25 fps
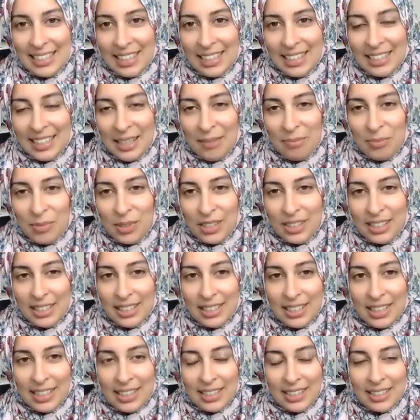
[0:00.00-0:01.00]

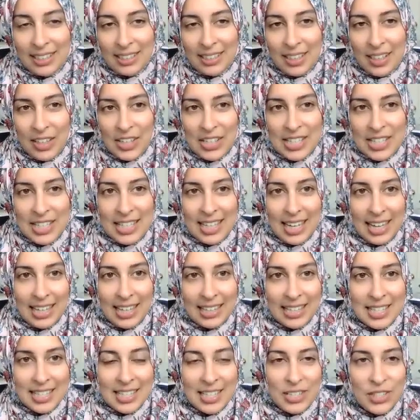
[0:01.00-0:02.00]
Alhamdulillah. Honestly, I
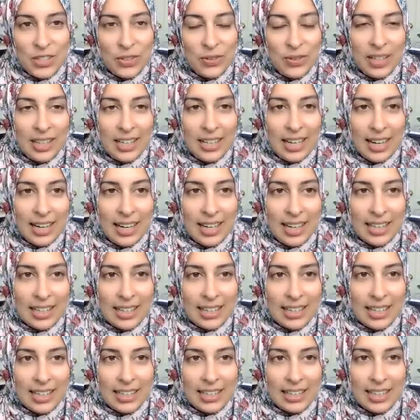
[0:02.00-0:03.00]
listen to it and I
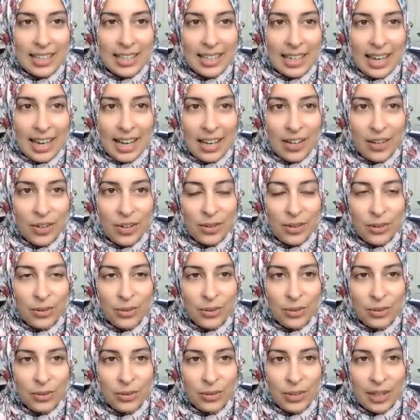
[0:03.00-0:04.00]
think
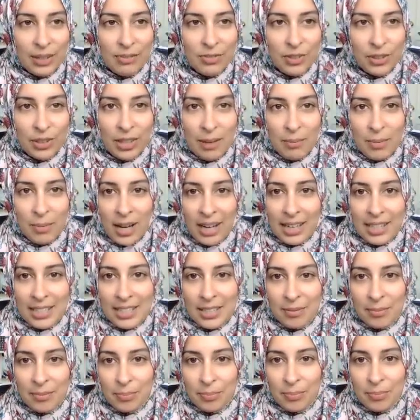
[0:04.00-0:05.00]
how grateful am I
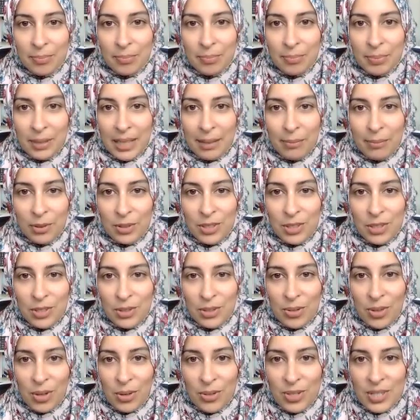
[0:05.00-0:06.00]
to be able to
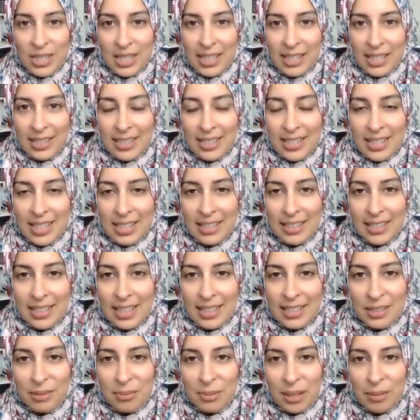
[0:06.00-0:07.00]
do those things
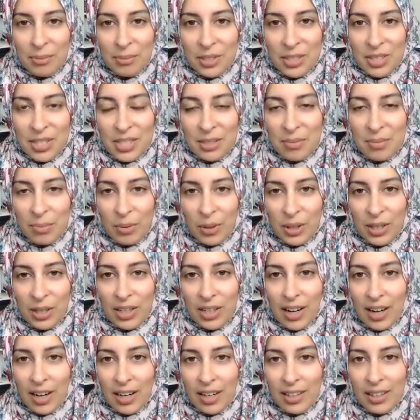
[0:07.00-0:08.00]
and to be able to support
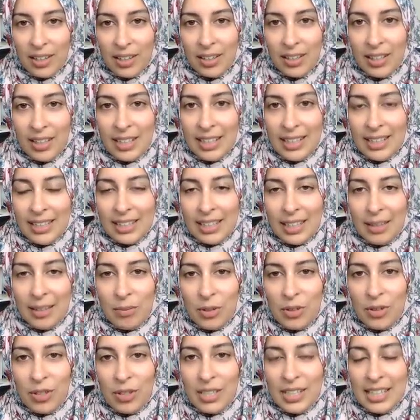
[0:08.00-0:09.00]
our
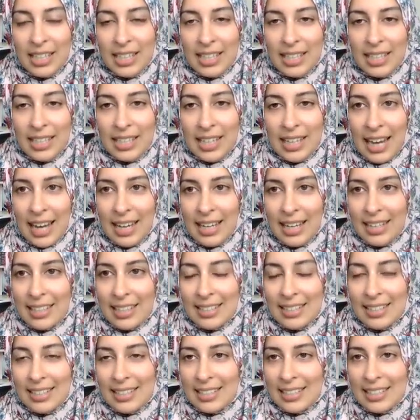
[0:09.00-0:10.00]
community,
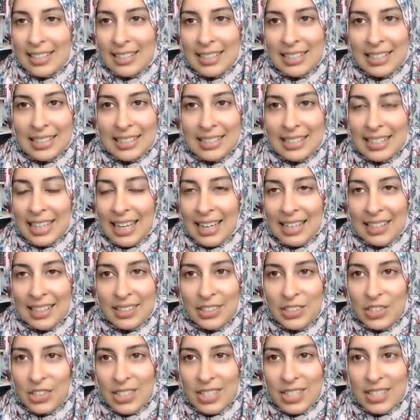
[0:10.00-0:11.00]
and
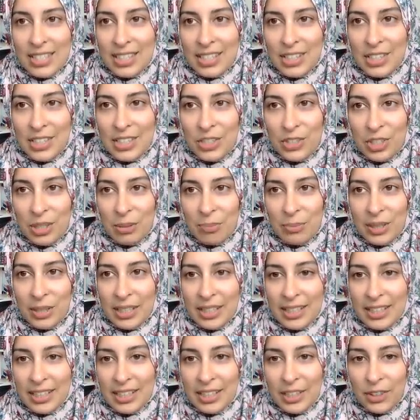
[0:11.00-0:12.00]
just
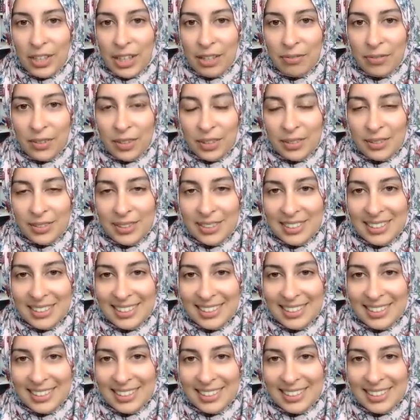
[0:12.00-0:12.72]
extremely grateful.